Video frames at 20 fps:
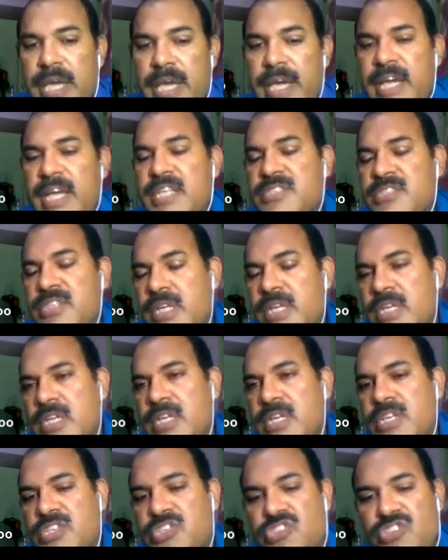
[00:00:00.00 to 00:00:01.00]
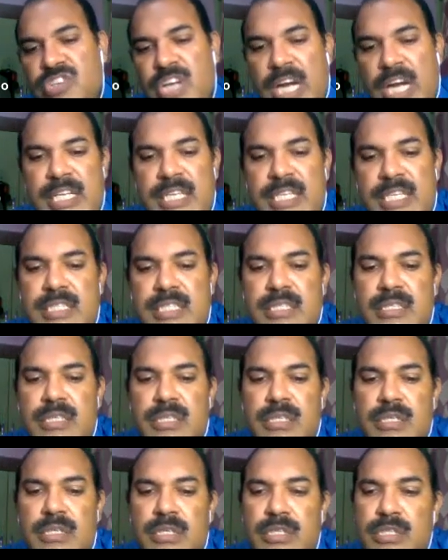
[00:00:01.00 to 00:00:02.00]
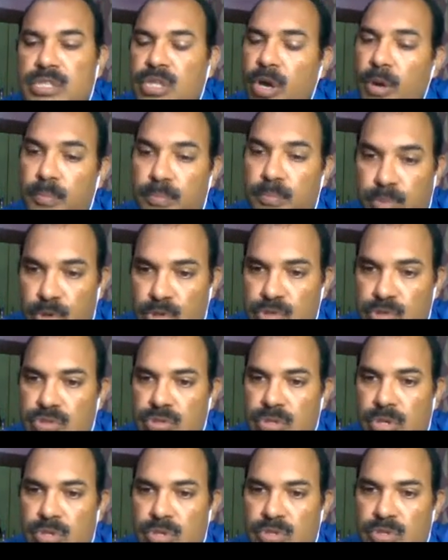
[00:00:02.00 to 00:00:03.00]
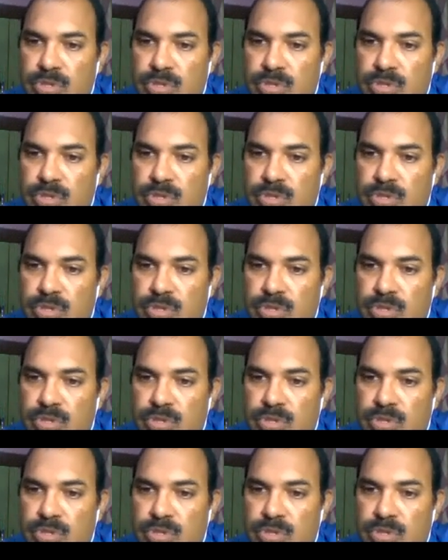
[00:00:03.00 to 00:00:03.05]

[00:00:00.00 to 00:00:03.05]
against a static thumb post.